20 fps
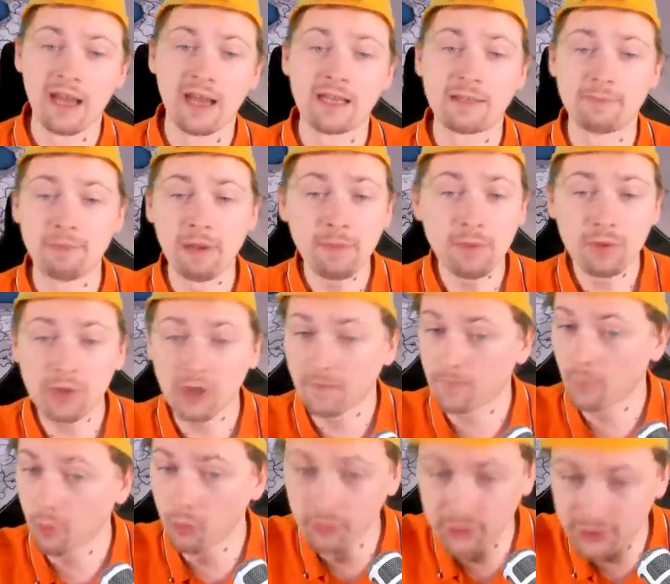And maybe you
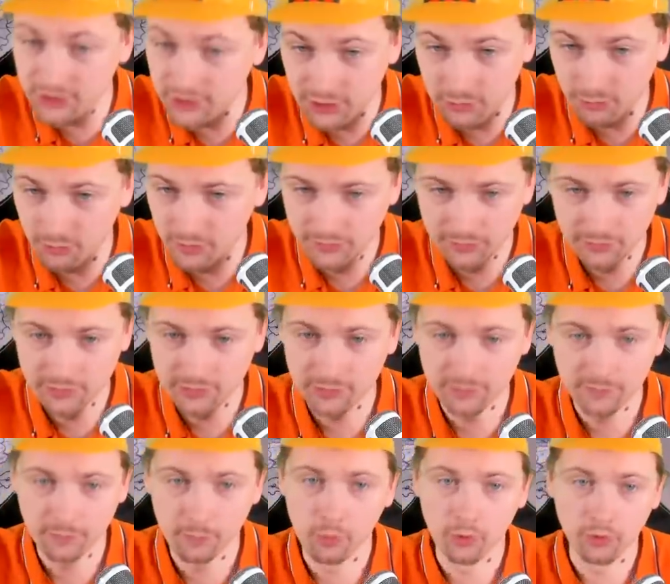have Austria in one of
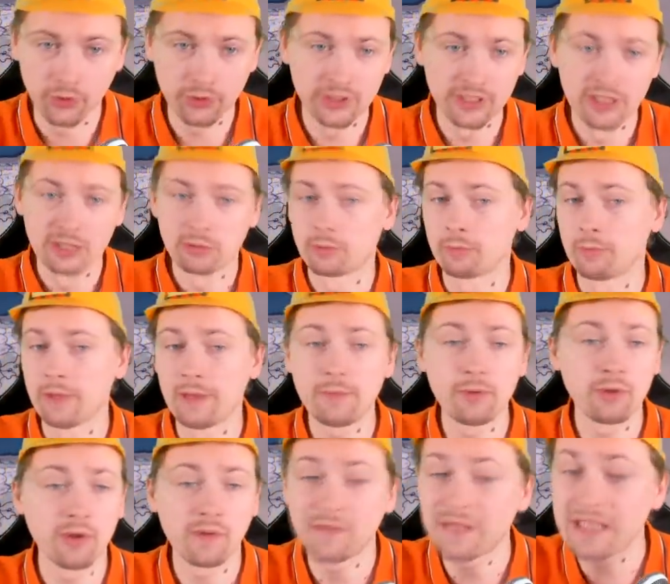these wars,
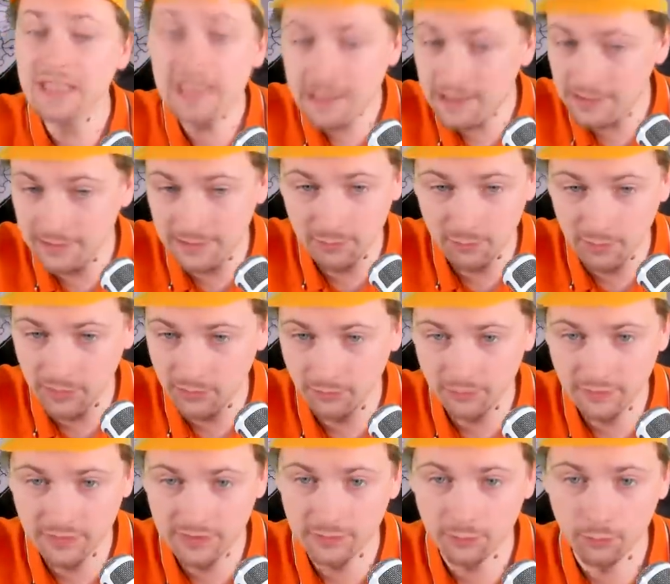maybe you have England in one
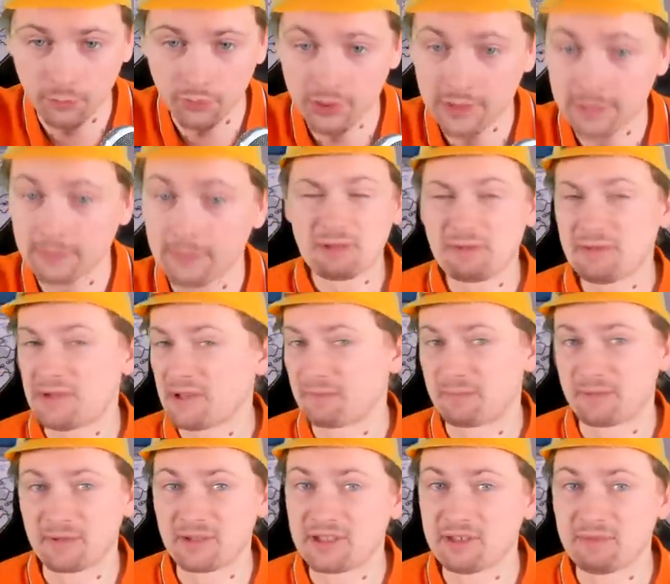of these wars, but we are
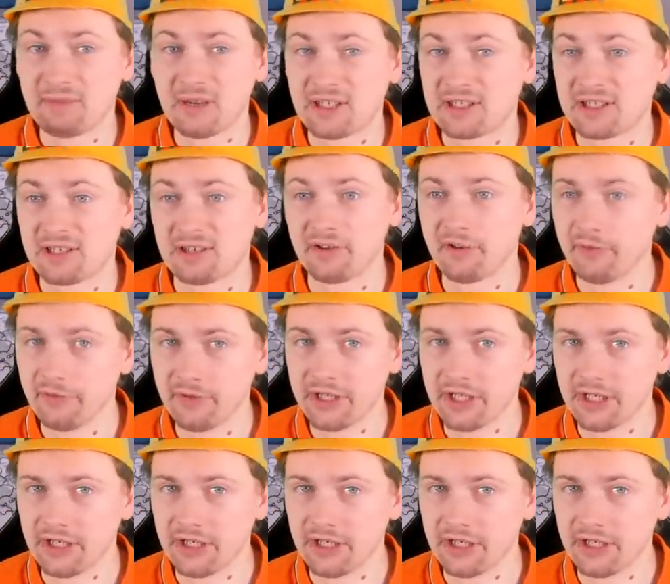pretty much alone